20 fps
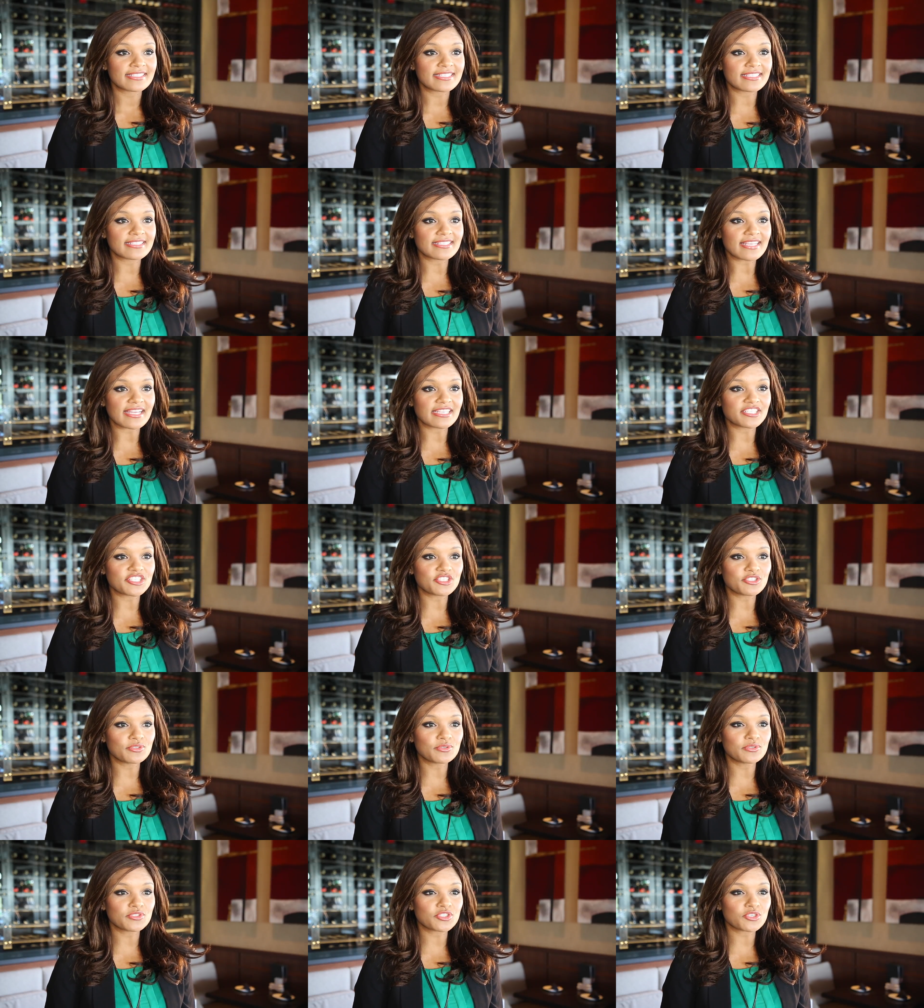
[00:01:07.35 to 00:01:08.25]
Since I
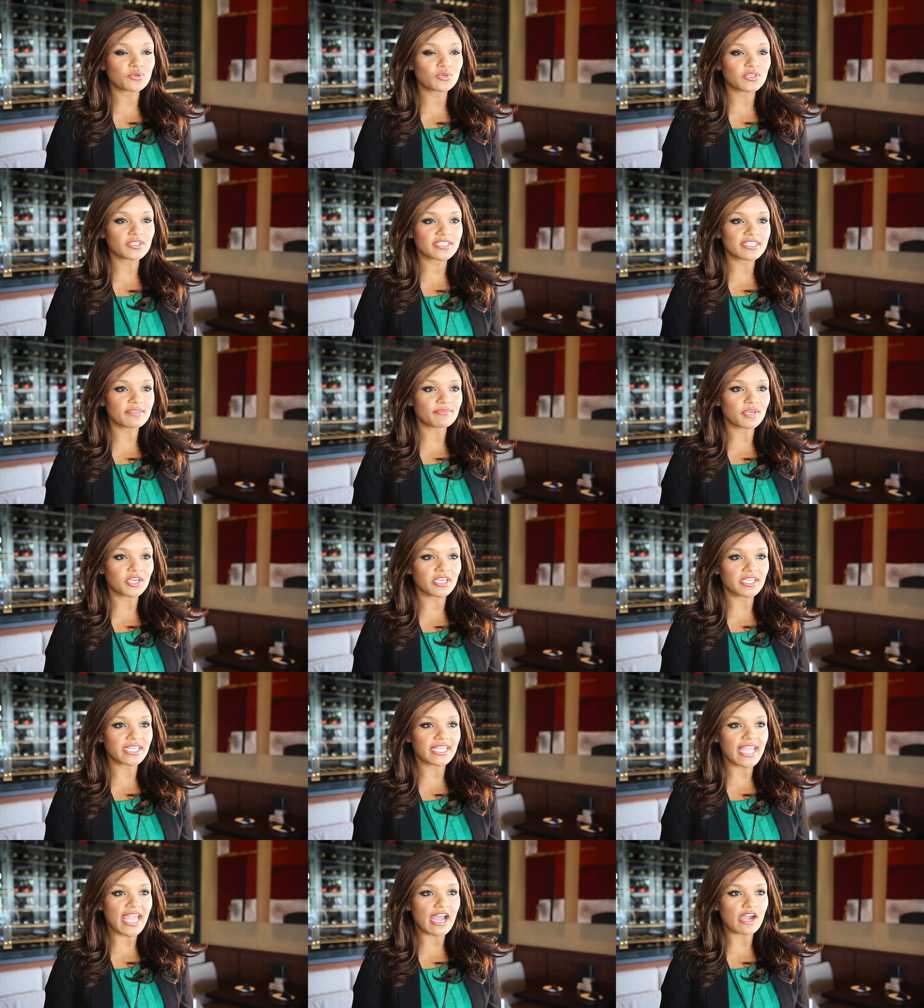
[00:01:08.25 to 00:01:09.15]
do tourism
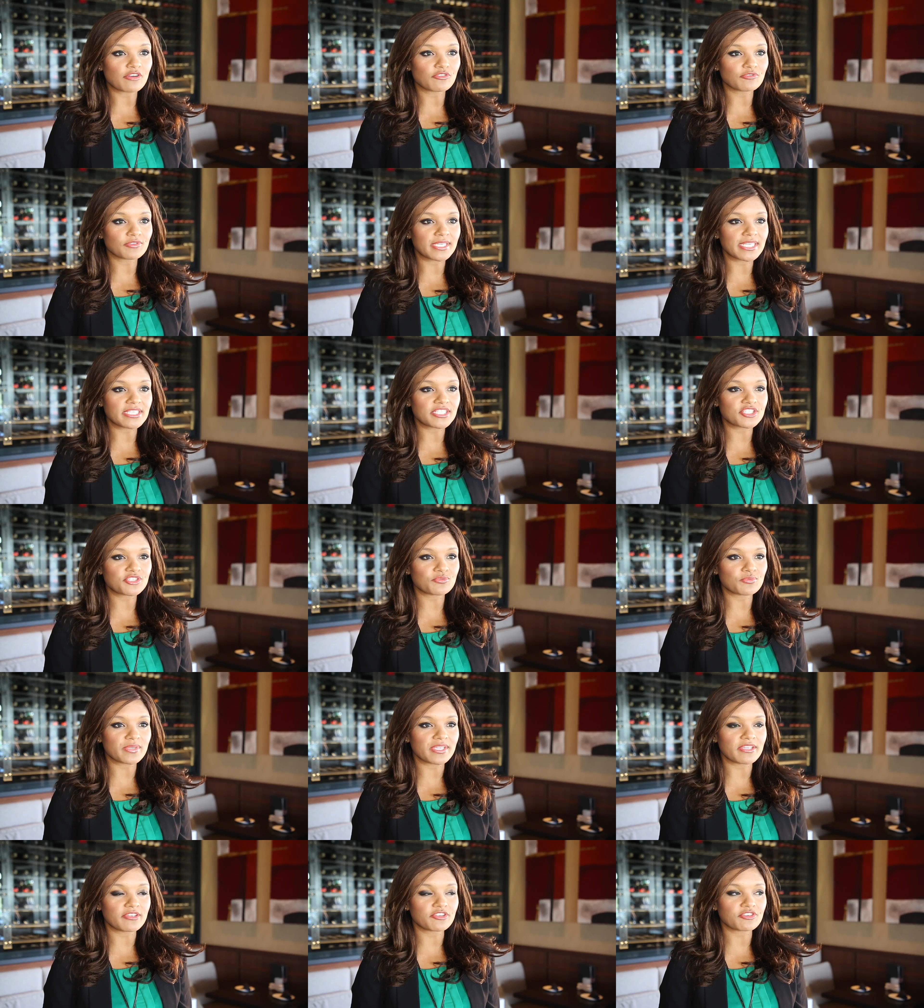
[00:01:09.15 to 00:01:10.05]
marketing outreach,
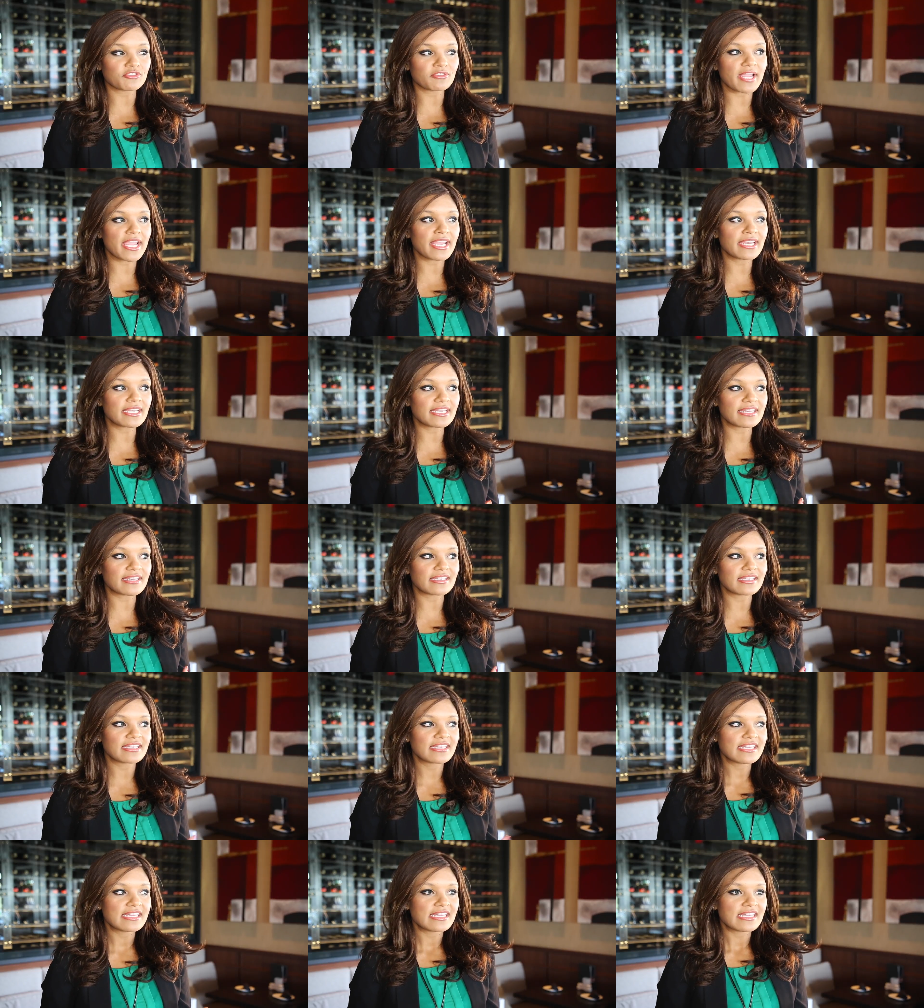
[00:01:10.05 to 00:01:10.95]
we created
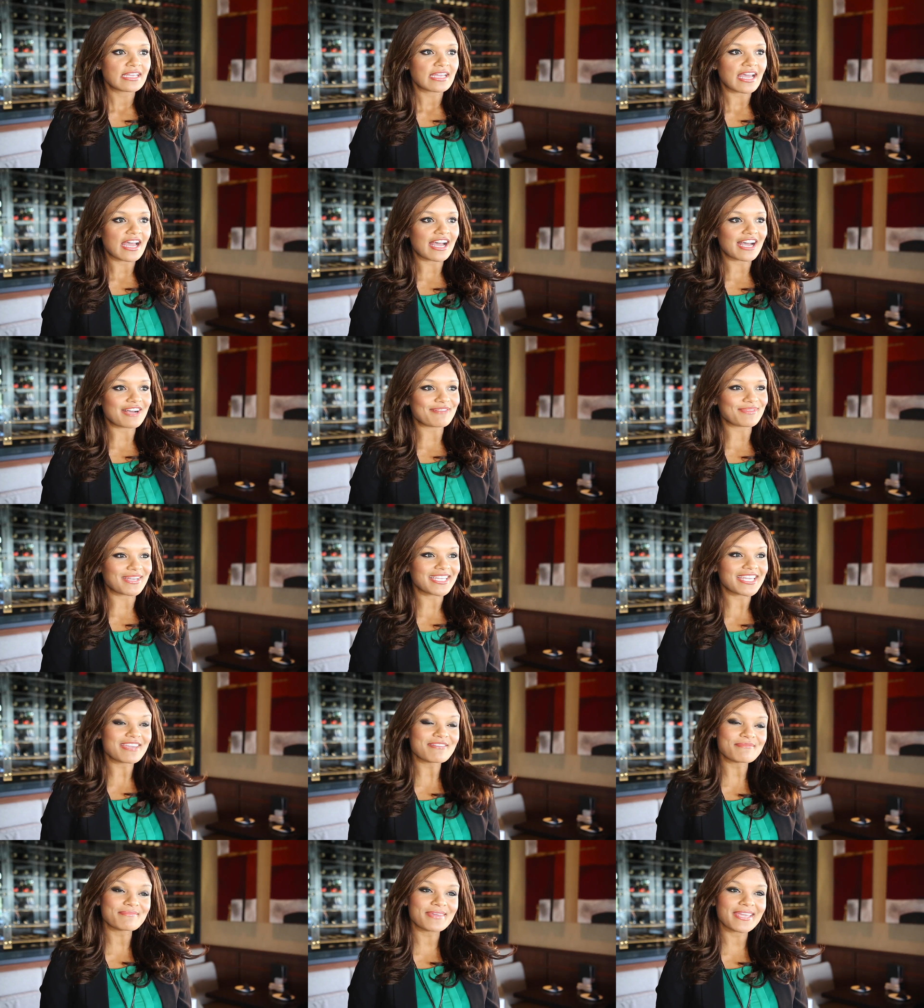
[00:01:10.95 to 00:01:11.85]
a
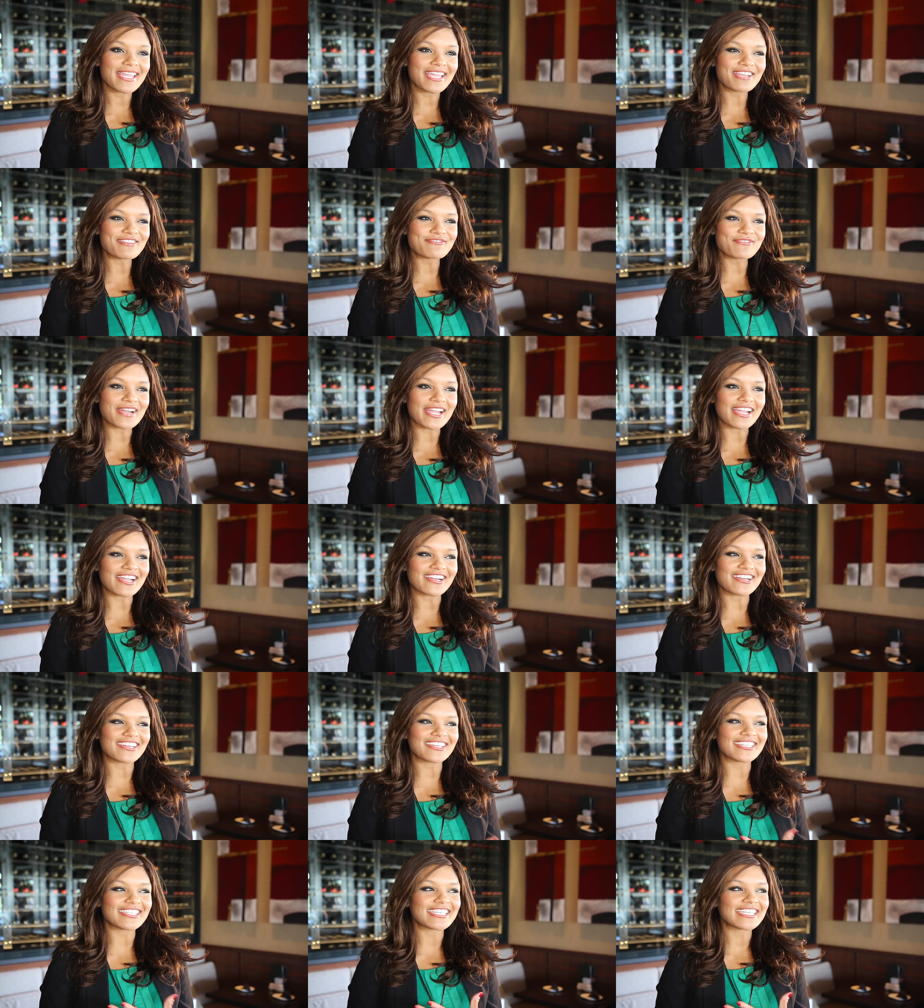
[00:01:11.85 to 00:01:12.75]
campaign
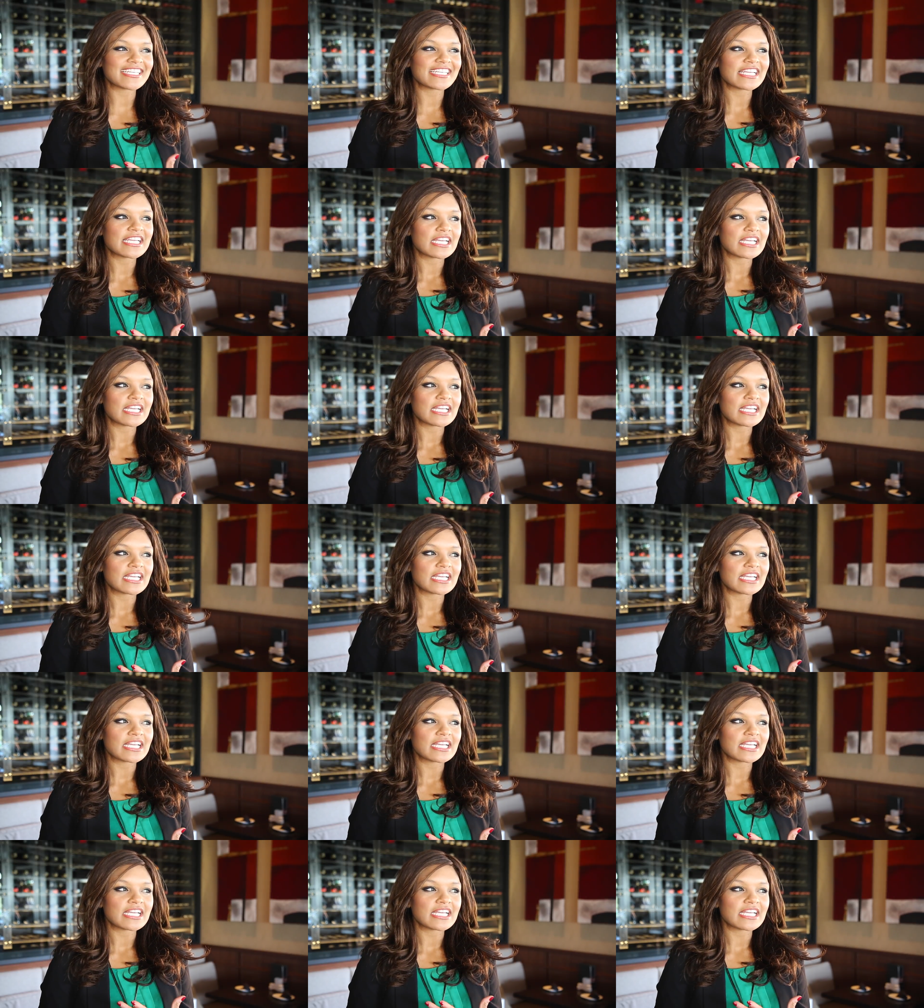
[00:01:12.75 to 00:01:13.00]
where